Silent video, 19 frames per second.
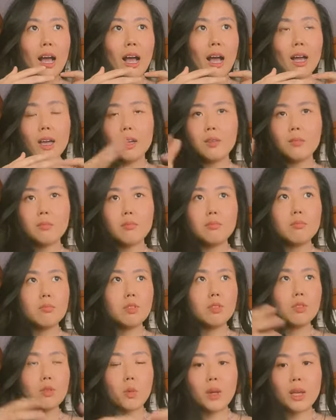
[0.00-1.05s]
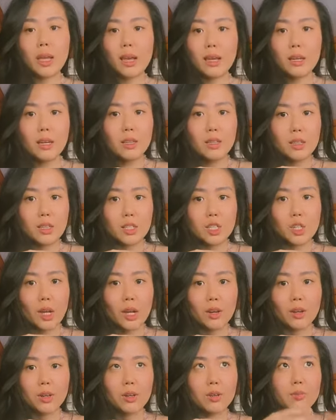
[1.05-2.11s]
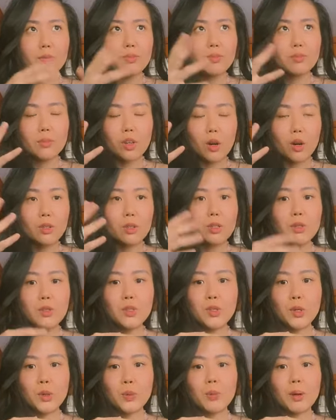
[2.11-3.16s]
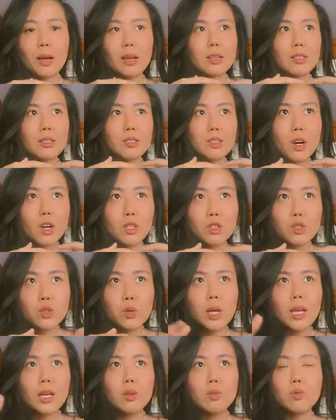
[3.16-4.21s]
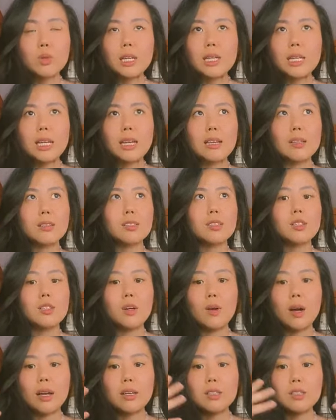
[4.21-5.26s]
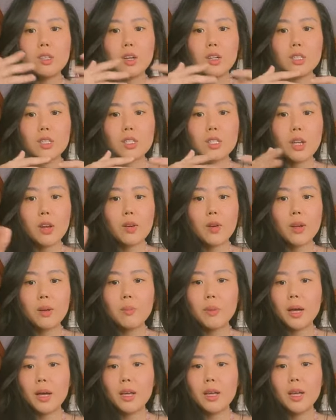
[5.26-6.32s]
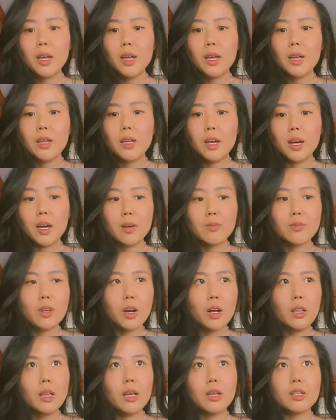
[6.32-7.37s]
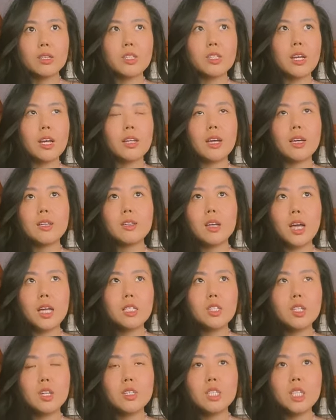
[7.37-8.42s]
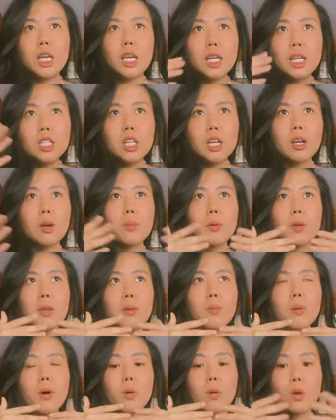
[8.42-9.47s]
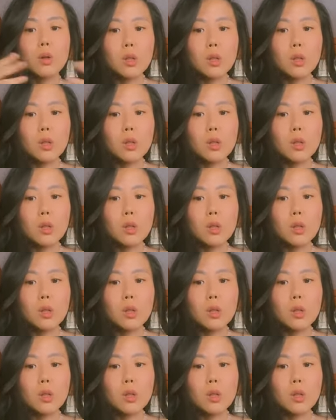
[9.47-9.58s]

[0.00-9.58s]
I created the channel on YouTube. I started doing readings, you know, I started sharing my um, knowledge, and I, I started teaching people